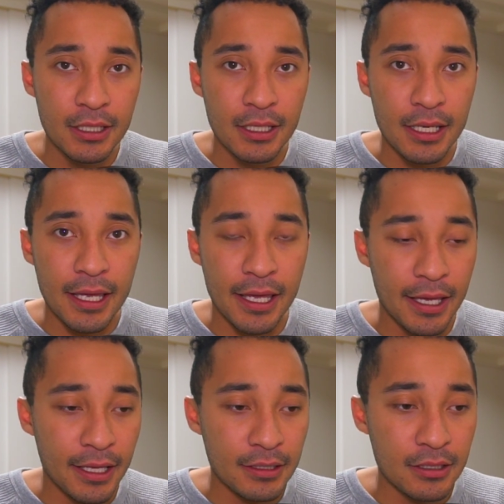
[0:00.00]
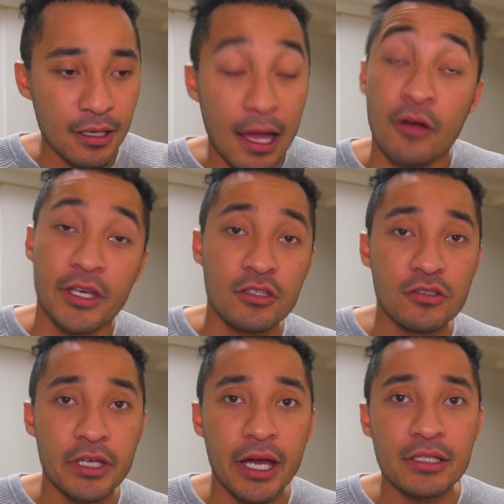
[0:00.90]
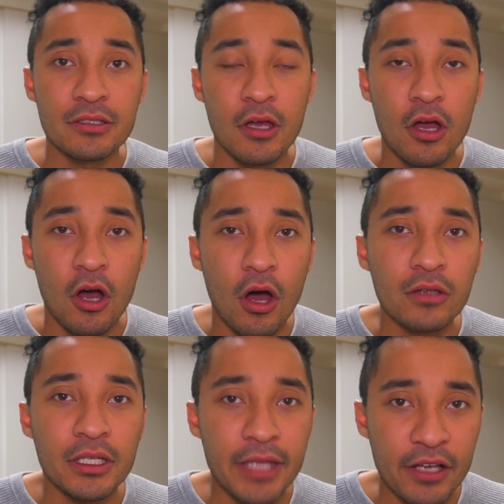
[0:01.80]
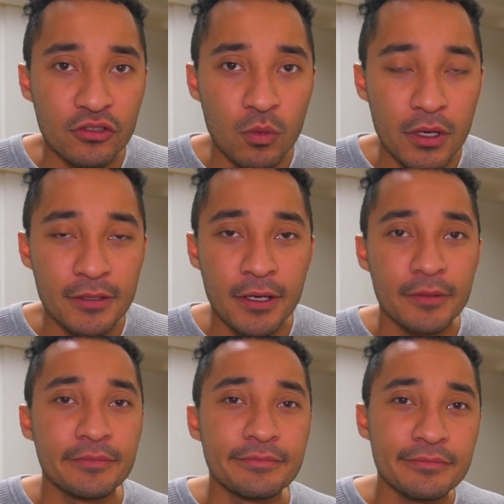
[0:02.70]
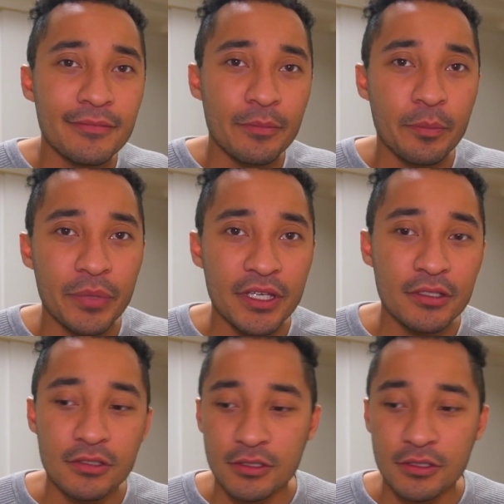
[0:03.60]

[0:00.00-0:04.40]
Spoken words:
And I'll catch you guys on the next one. Peace.